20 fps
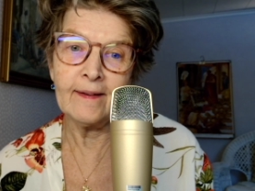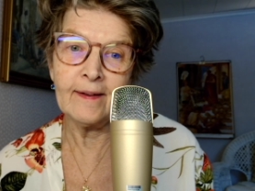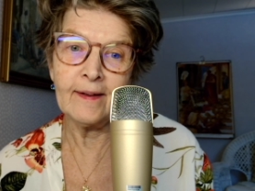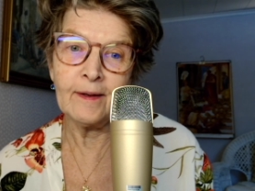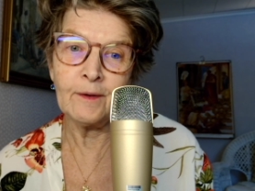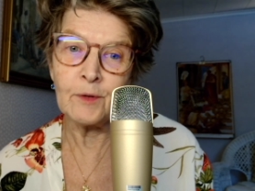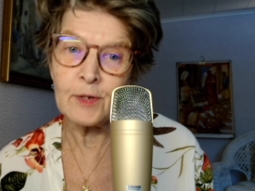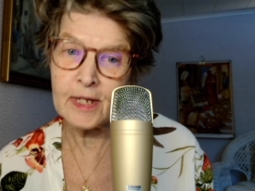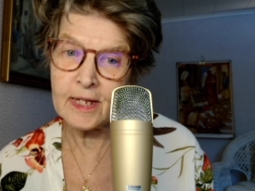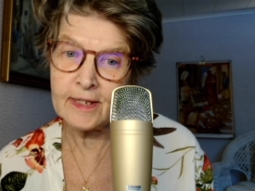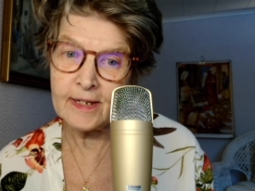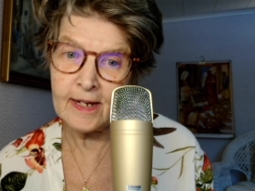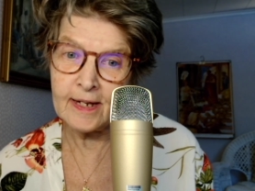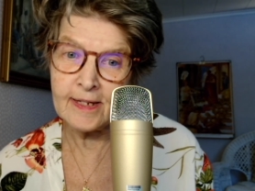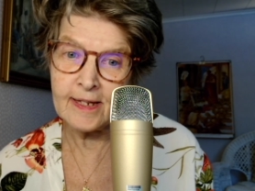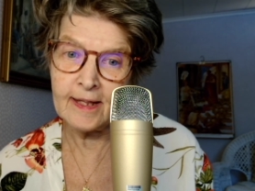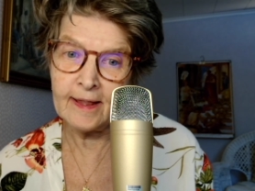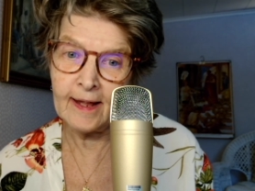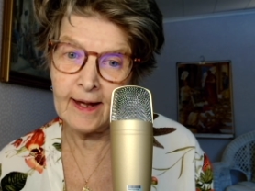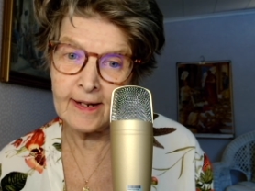was it
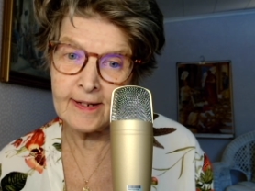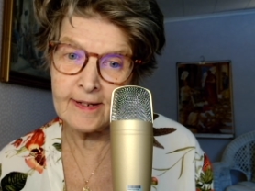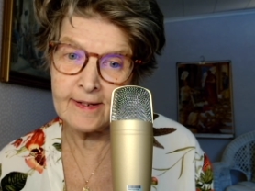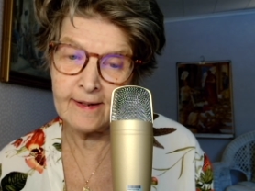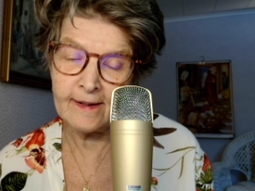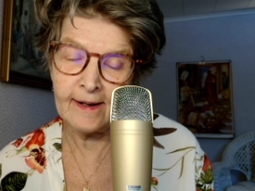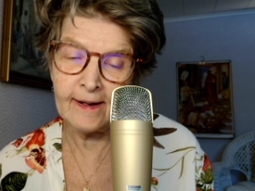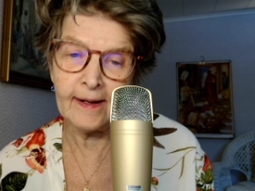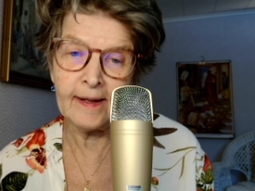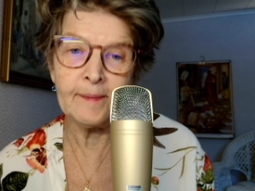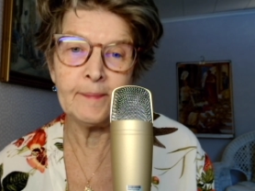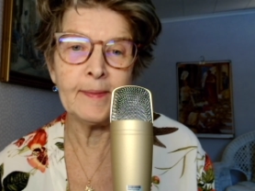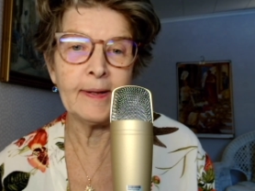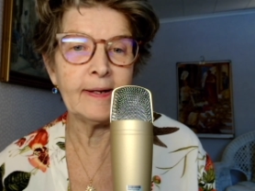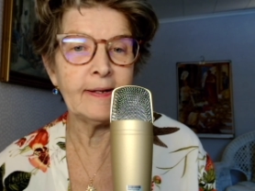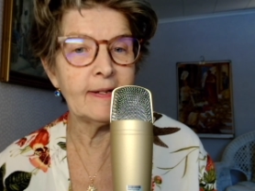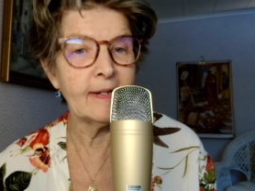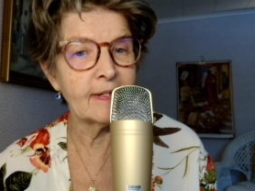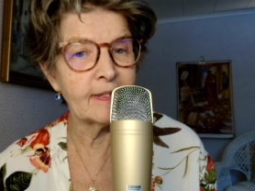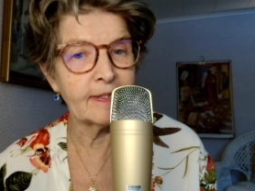easy that time
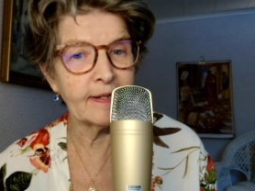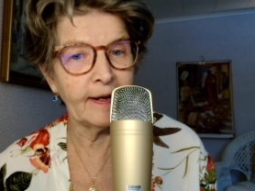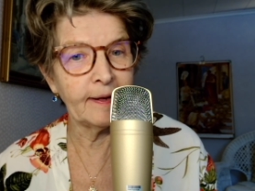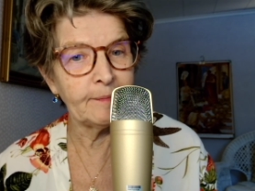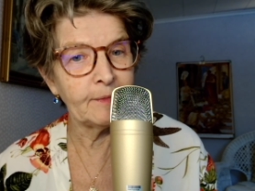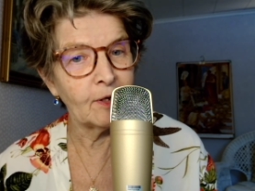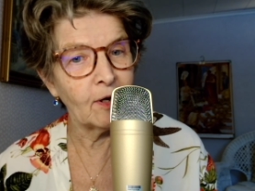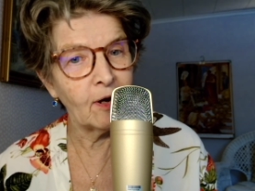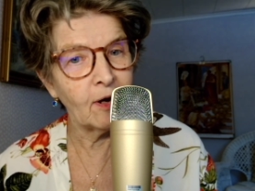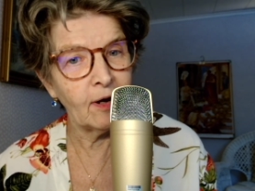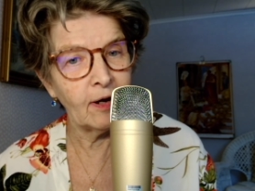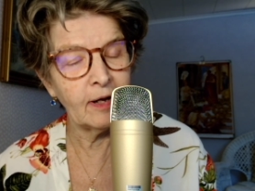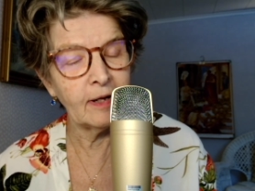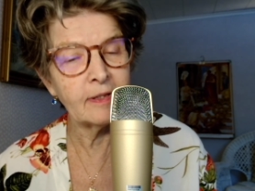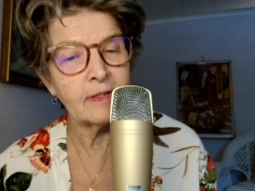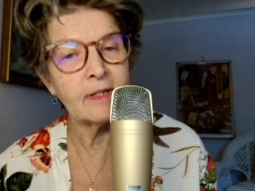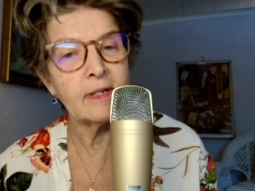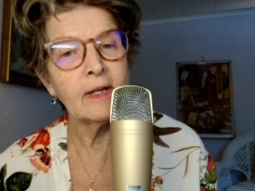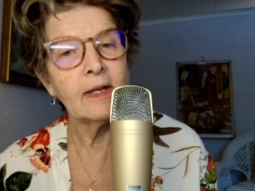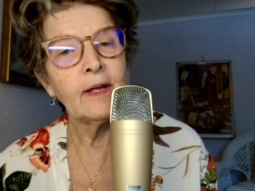and this time
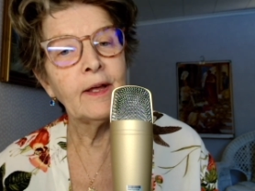not?